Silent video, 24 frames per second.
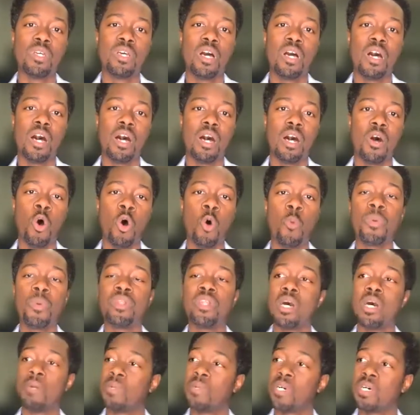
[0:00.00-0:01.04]
Uh, open
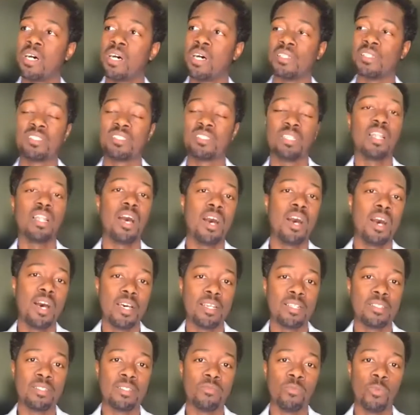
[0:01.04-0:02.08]
up a salon,
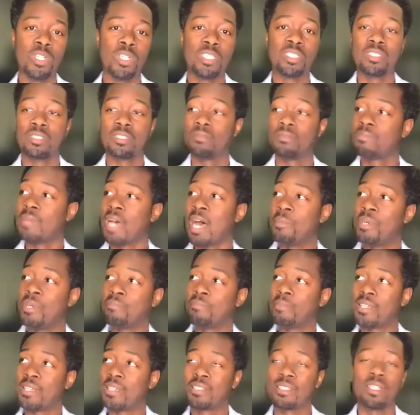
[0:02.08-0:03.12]
which I'm in
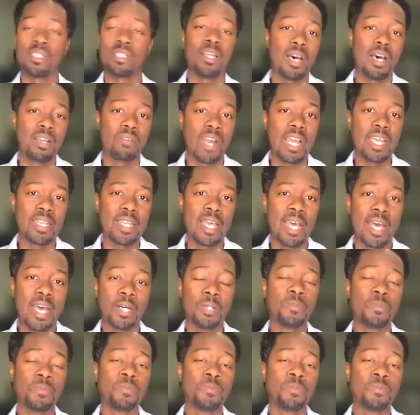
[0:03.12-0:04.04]
my salon right now.